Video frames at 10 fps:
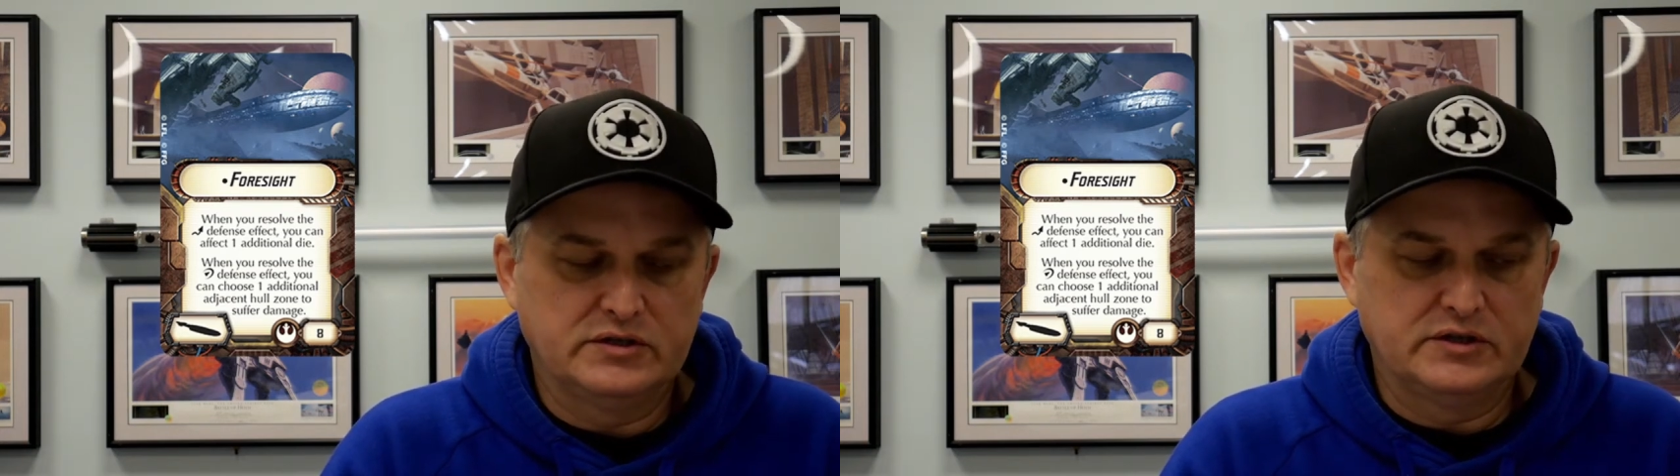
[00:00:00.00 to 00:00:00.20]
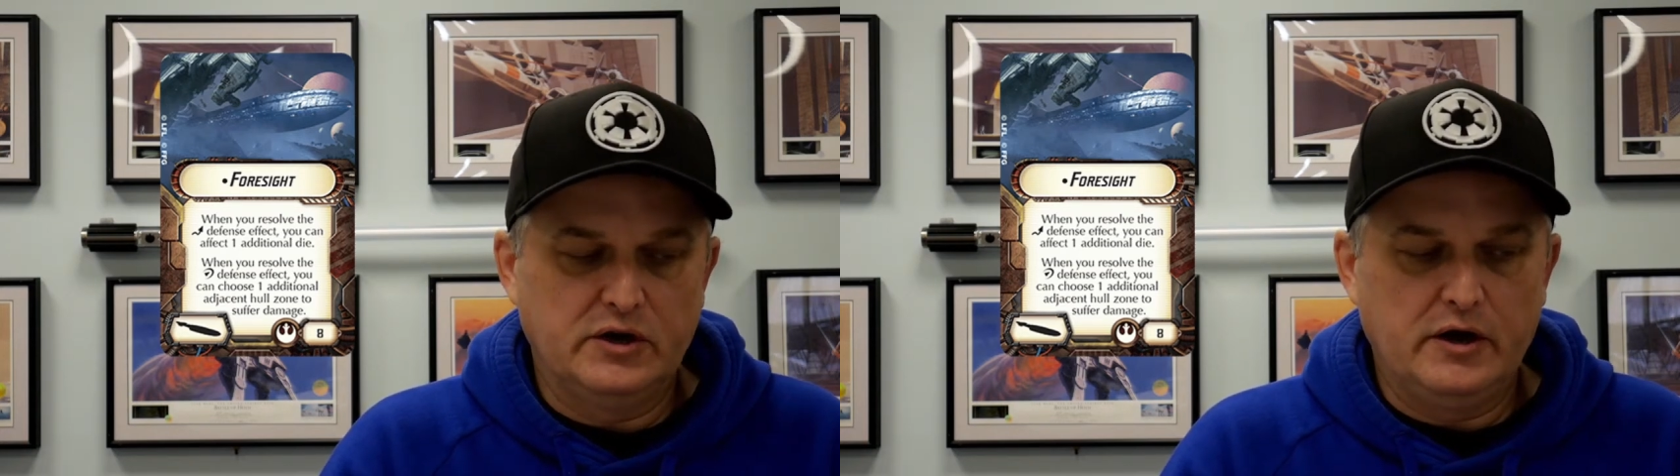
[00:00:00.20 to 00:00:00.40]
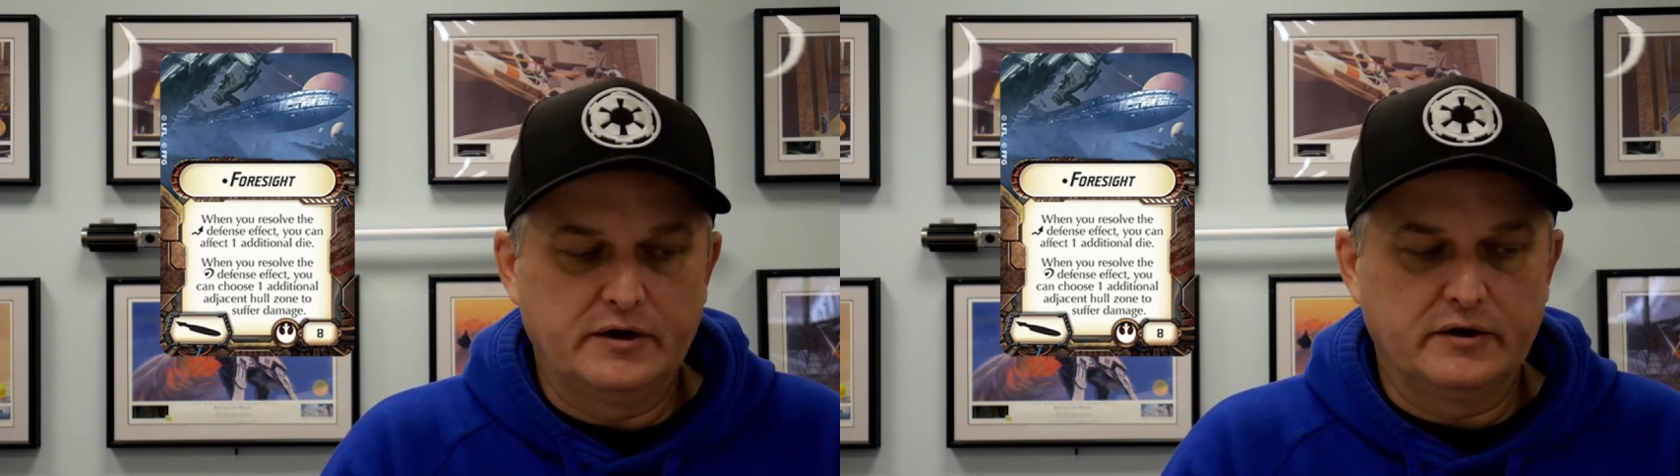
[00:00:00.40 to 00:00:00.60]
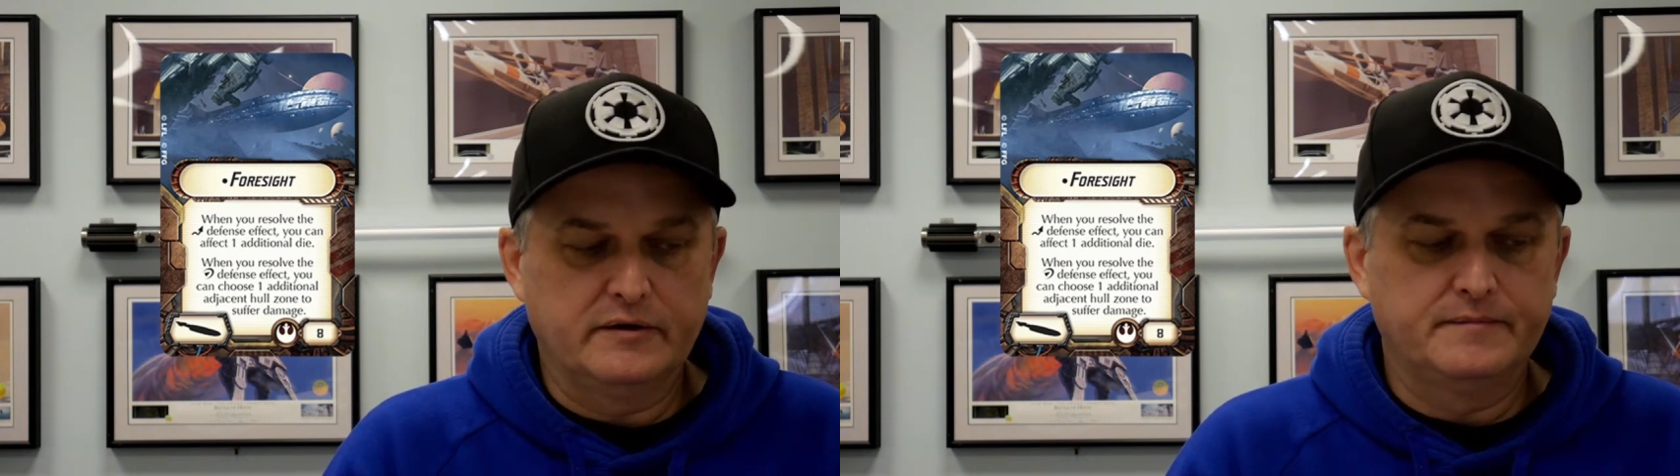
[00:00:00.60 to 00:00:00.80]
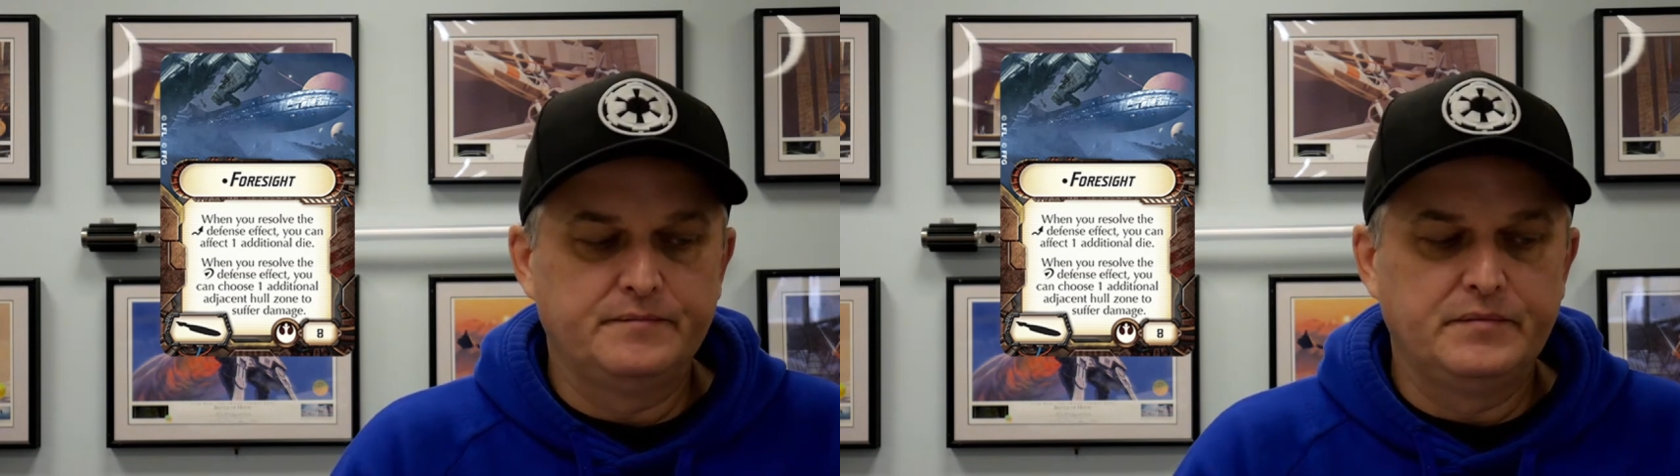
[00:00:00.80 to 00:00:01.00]
an
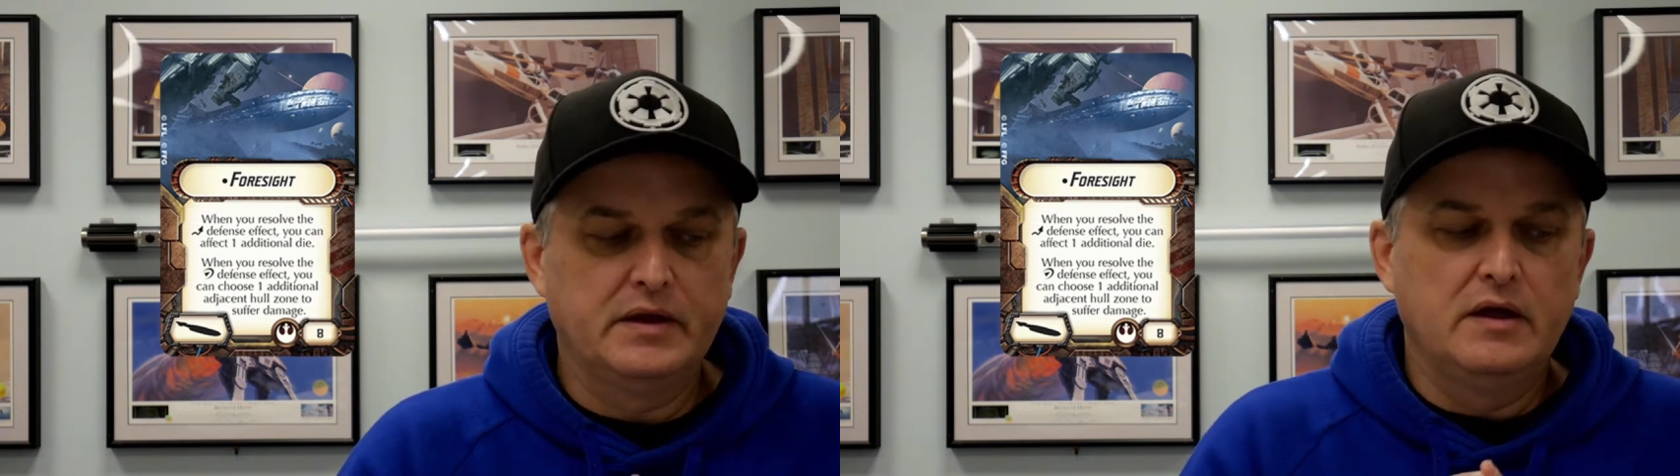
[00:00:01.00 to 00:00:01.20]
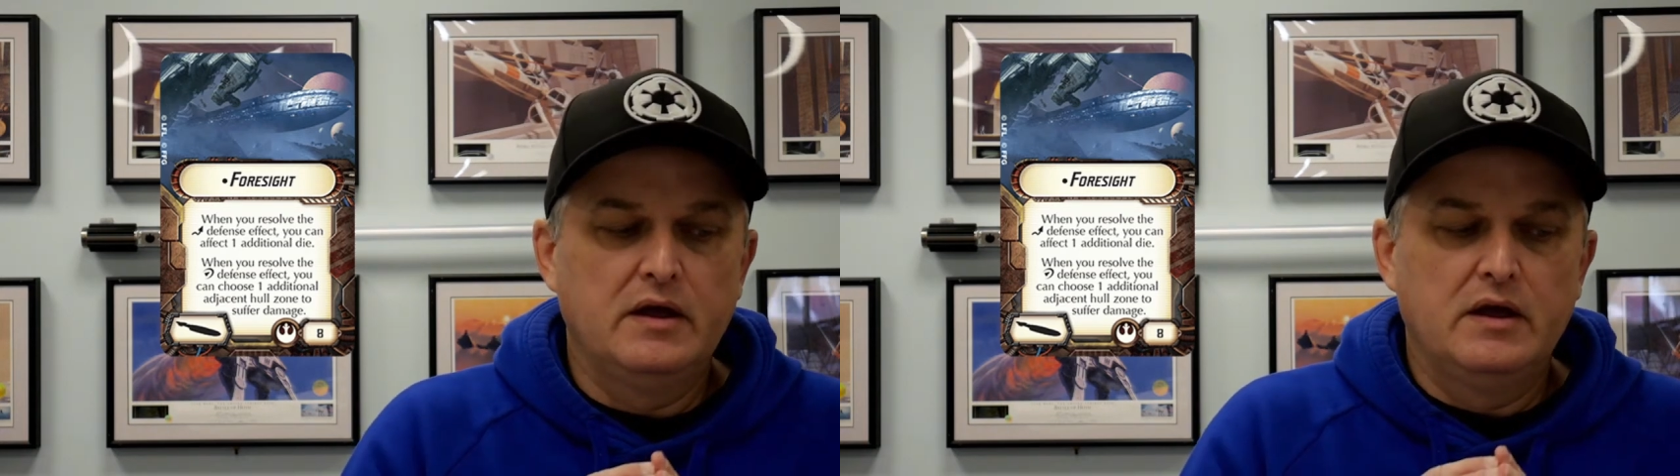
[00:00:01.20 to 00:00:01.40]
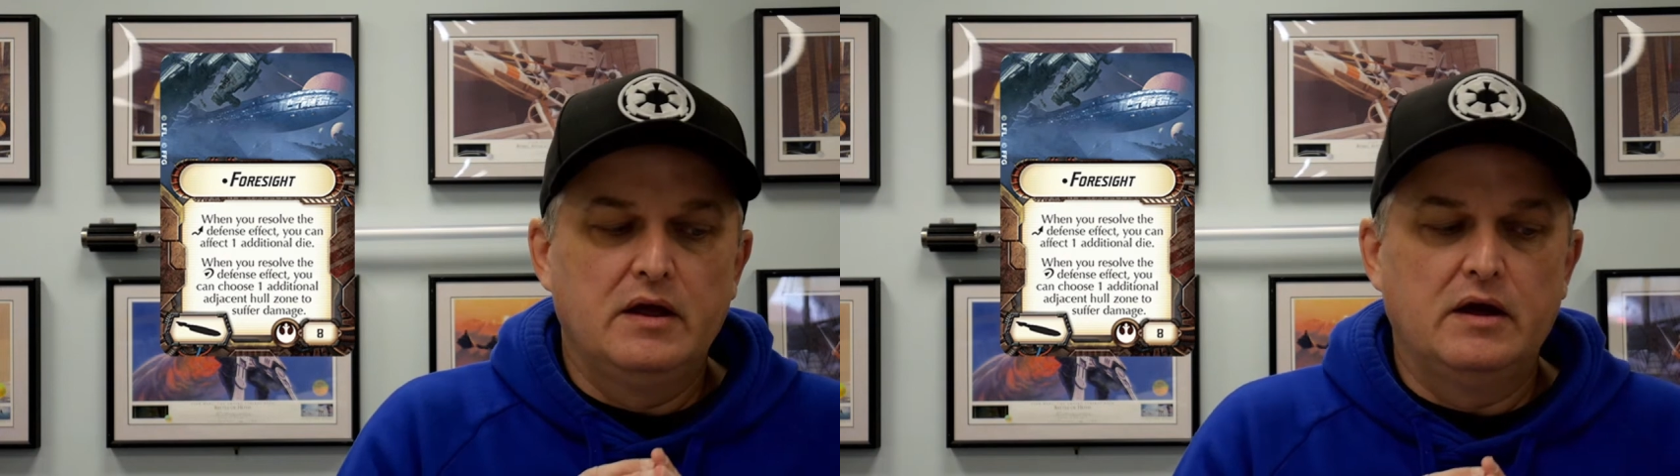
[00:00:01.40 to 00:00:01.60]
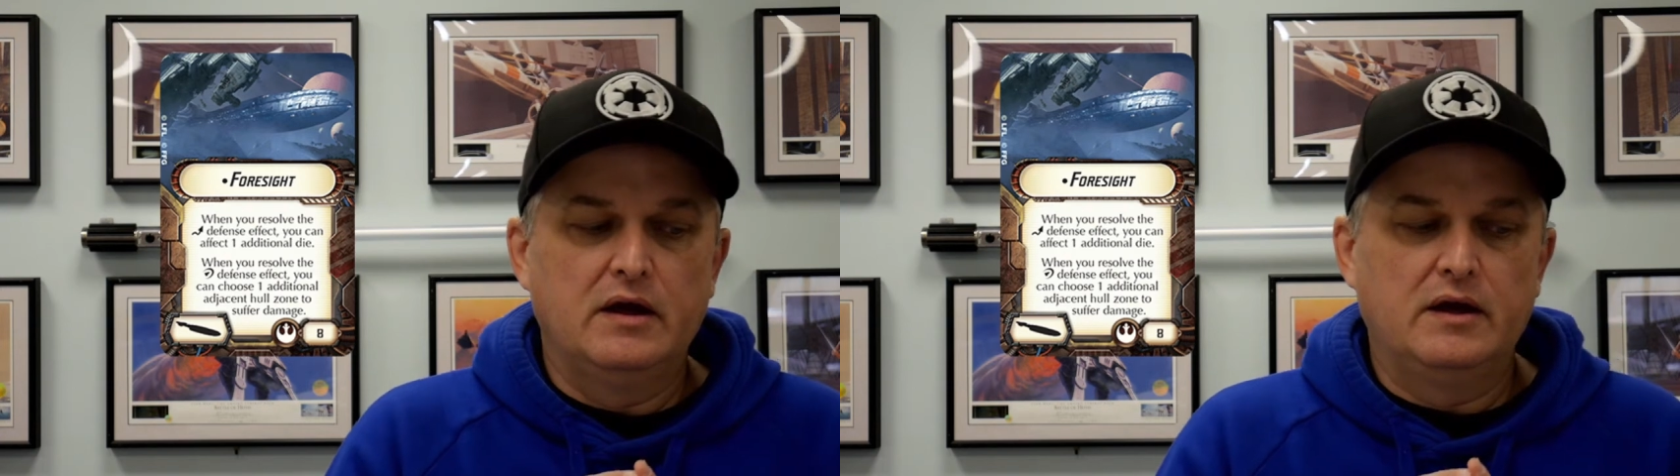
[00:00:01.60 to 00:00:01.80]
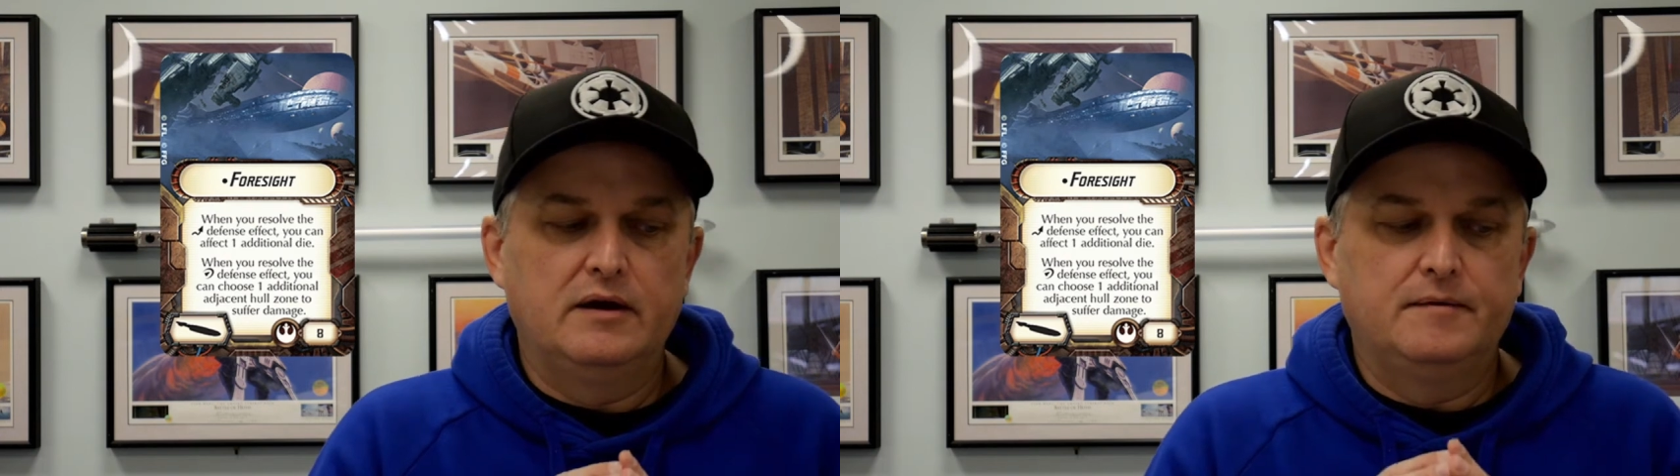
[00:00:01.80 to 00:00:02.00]

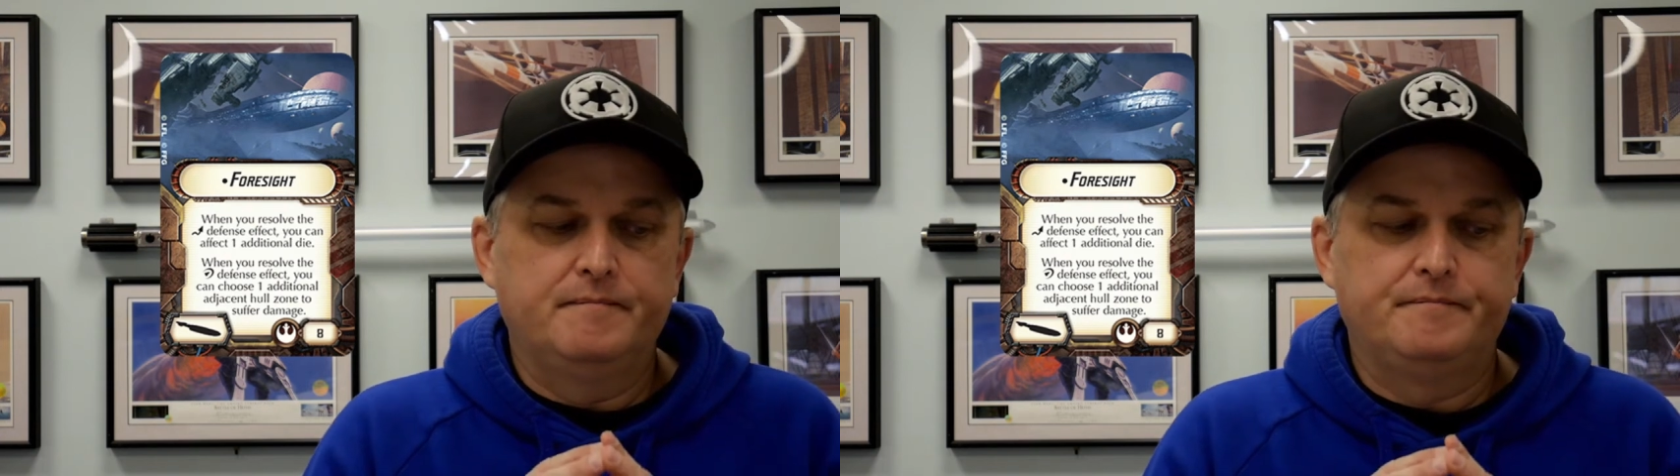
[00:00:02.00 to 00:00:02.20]
onager.